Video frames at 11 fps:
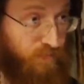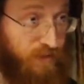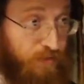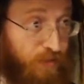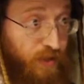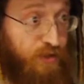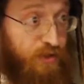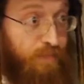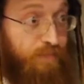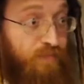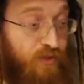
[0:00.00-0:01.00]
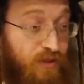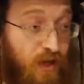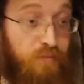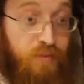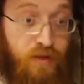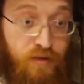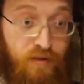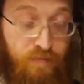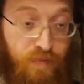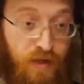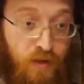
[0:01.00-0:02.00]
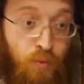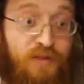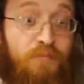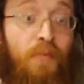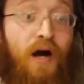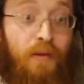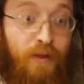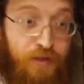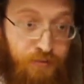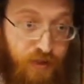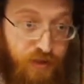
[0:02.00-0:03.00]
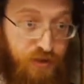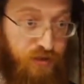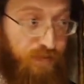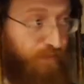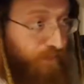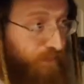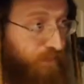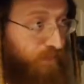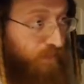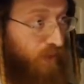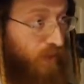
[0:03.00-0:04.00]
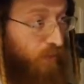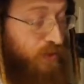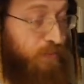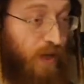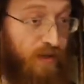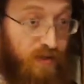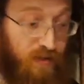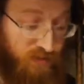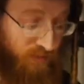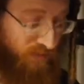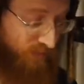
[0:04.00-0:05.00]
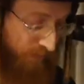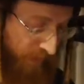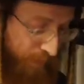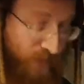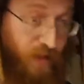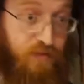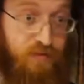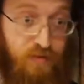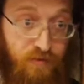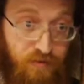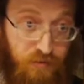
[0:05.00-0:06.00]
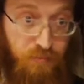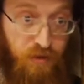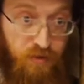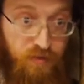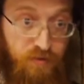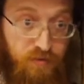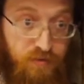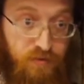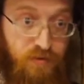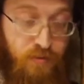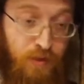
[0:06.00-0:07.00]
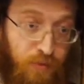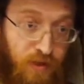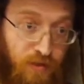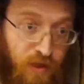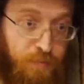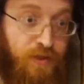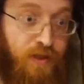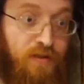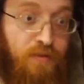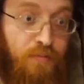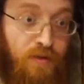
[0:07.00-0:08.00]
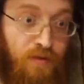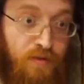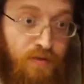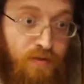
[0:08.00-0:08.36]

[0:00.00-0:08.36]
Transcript: That's a relationship for the time being. What's mine about this relationship? What's mine is something that pertains to me. Something that really does pertain to me.